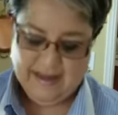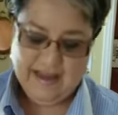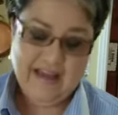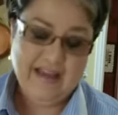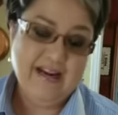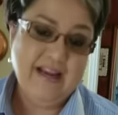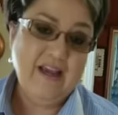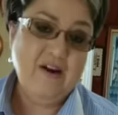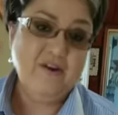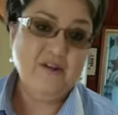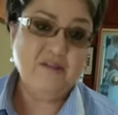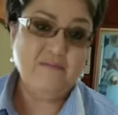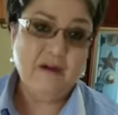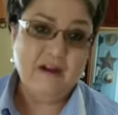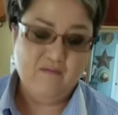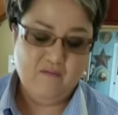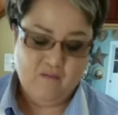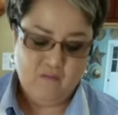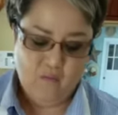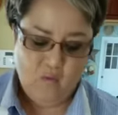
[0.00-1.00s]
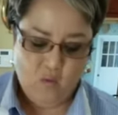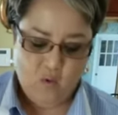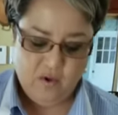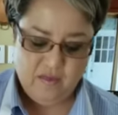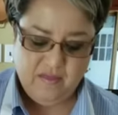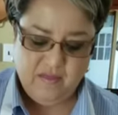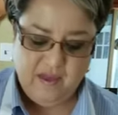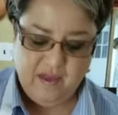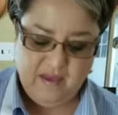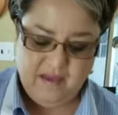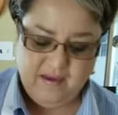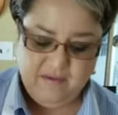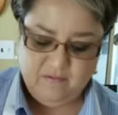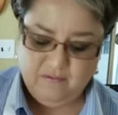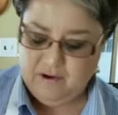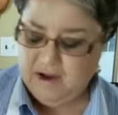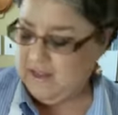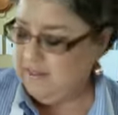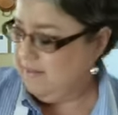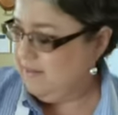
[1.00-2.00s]
And here's my fourth egg
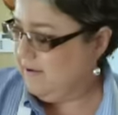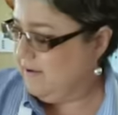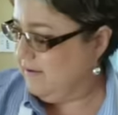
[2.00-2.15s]
right